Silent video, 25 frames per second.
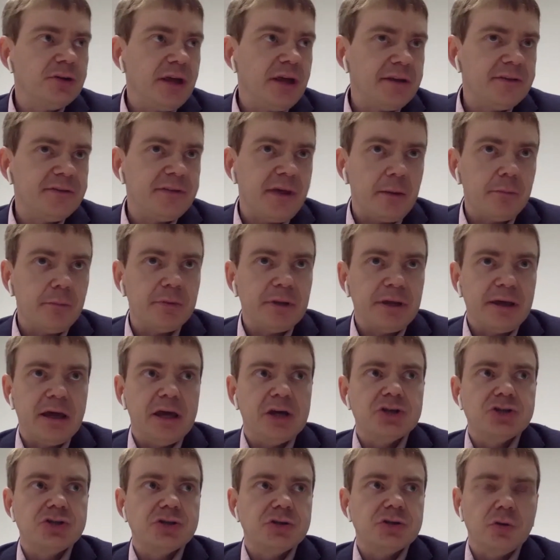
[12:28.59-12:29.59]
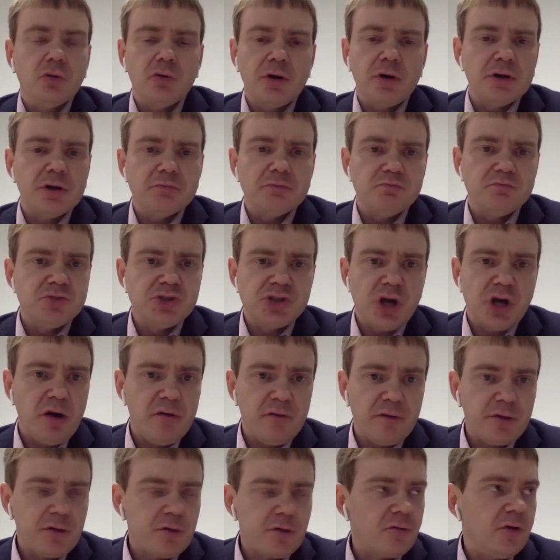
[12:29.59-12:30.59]
.NET application or a
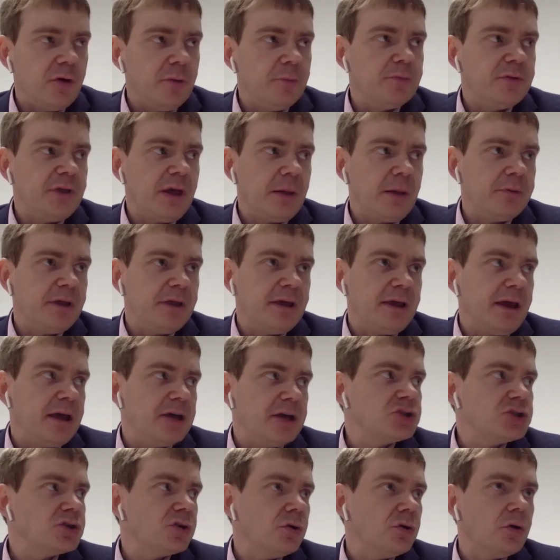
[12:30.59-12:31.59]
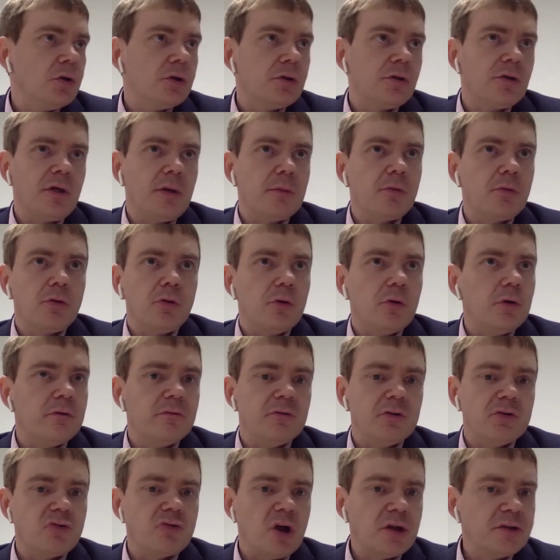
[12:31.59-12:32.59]
JavaScript application on some
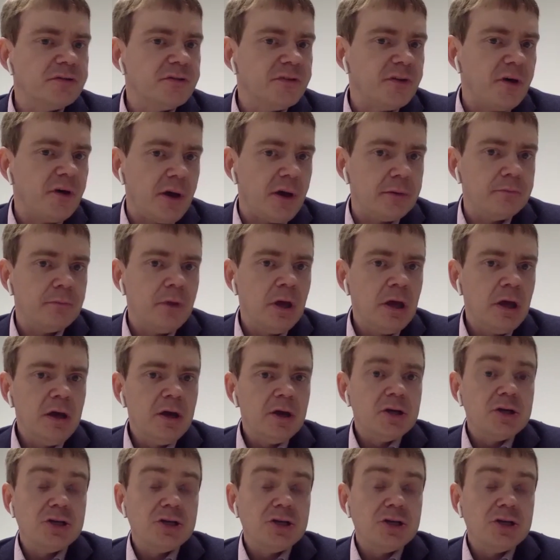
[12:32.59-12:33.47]
sort of a runtime.